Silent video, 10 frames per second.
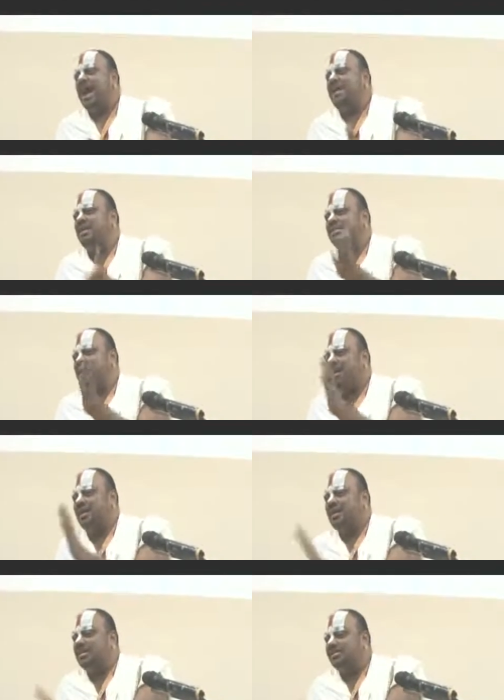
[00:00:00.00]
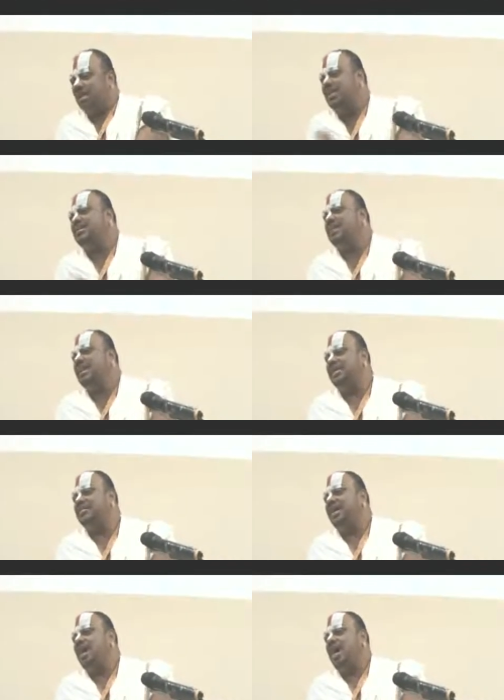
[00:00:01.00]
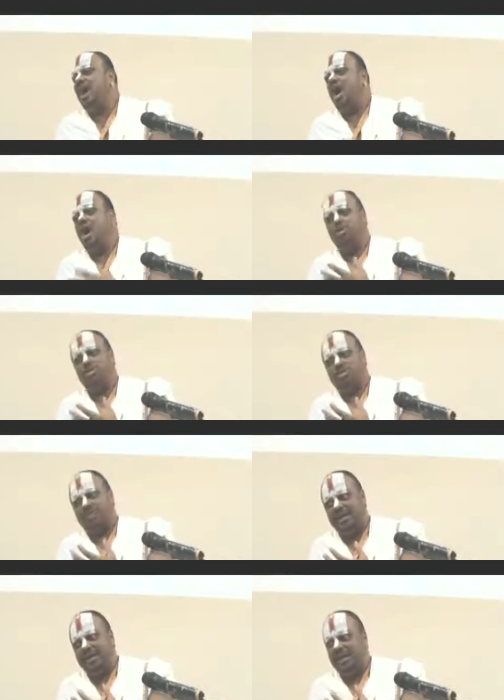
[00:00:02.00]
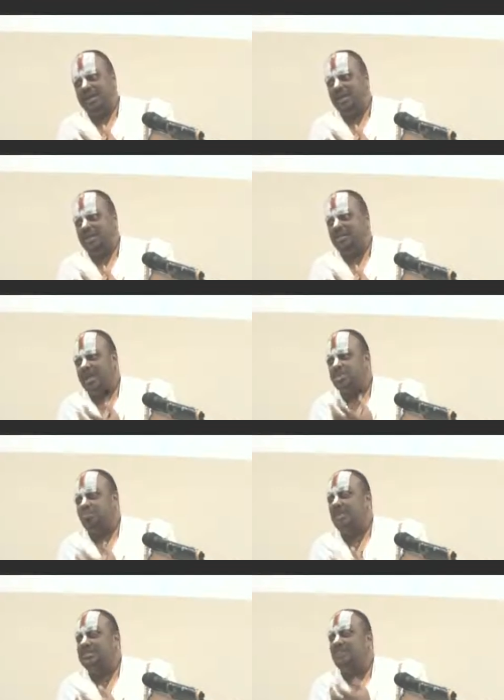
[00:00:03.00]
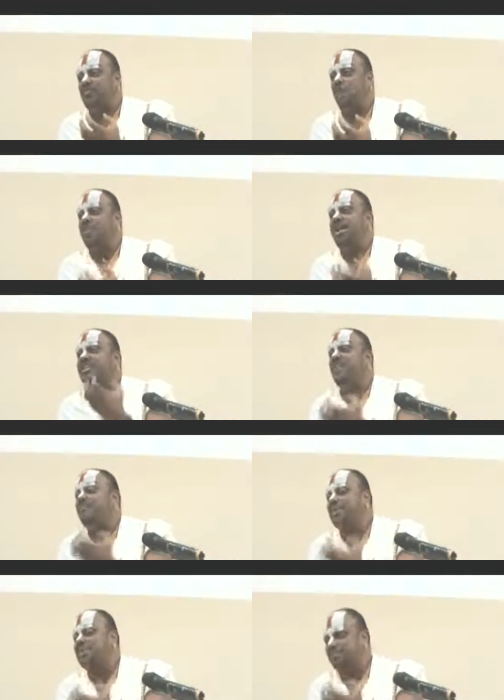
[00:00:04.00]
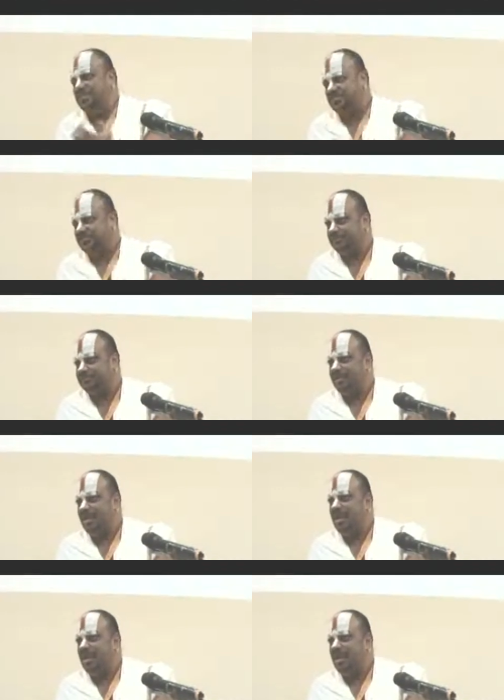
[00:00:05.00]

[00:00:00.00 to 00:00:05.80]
And the third thing is how to study the response in foundation of principles.